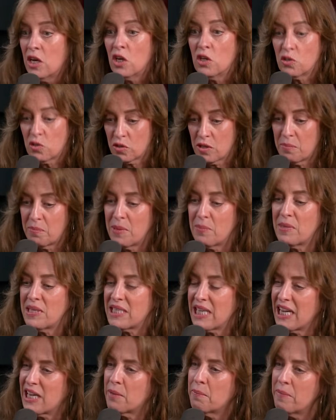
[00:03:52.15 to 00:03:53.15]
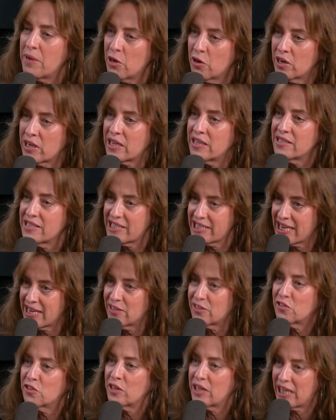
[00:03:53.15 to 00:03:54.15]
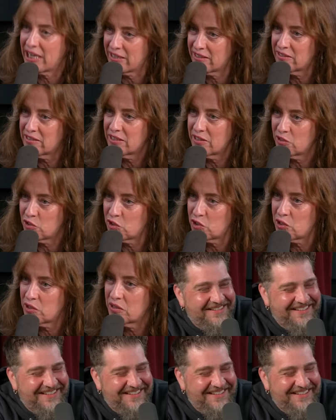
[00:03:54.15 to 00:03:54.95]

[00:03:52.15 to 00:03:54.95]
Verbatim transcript: So they made me take American Standard English.